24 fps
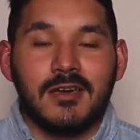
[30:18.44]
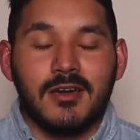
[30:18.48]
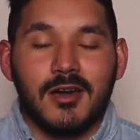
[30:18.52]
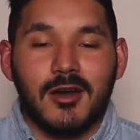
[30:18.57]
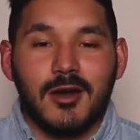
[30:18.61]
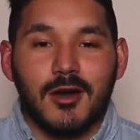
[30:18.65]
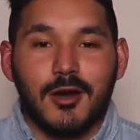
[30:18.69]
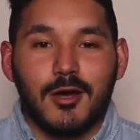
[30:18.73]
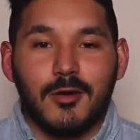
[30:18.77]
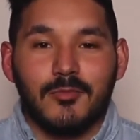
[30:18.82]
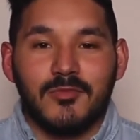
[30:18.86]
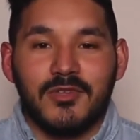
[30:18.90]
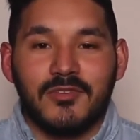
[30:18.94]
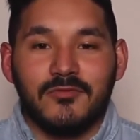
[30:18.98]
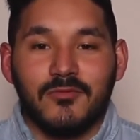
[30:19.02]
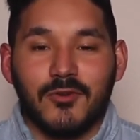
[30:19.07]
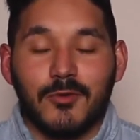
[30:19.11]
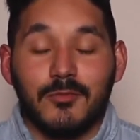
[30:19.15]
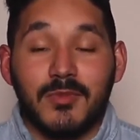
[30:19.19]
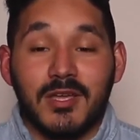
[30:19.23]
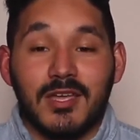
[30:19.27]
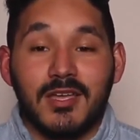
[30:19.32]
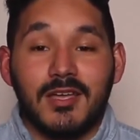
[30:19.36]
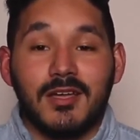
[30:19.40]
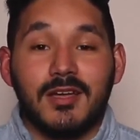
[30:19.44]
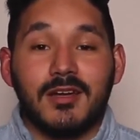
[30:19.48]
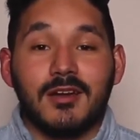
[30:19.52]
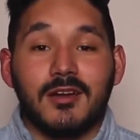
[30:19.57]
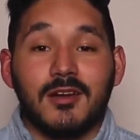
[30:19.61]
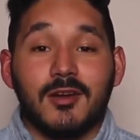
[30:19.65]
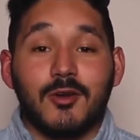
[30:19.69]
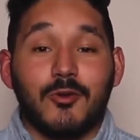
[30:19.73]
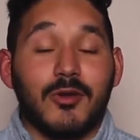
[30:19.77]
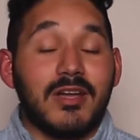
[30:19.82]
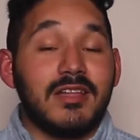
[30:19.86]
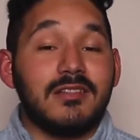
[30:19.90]
and for being
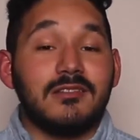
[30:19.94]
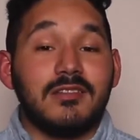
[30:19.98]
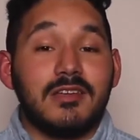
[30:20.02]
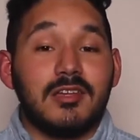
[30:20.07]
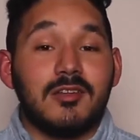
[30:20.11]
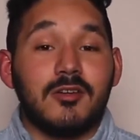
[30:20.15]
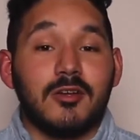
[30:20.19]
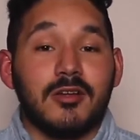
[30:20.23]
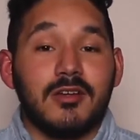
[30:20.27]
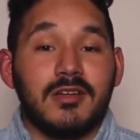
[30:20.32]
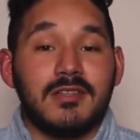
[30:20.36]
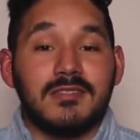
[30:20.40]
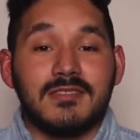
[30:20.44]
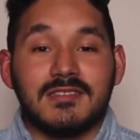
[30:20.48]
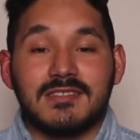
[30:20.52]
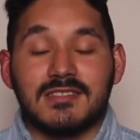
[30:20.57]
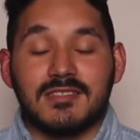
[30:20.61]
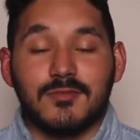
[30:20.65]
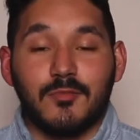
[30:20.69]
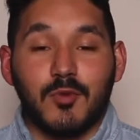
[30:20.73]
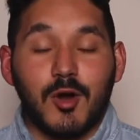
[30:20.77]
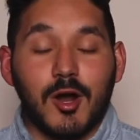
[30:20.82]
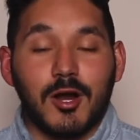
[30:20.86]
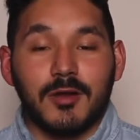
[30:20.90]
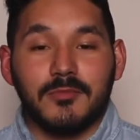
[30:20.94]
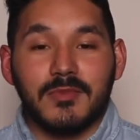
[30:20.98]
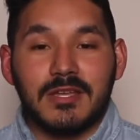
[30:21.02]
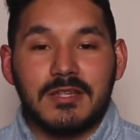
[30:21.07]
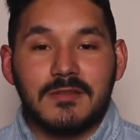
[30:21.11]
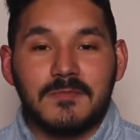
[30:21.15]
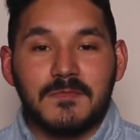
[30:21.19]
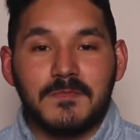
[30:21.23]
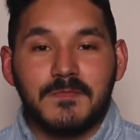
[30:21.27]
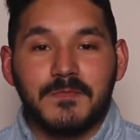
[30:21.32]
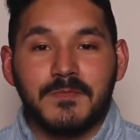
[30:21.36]
a great leader in this department.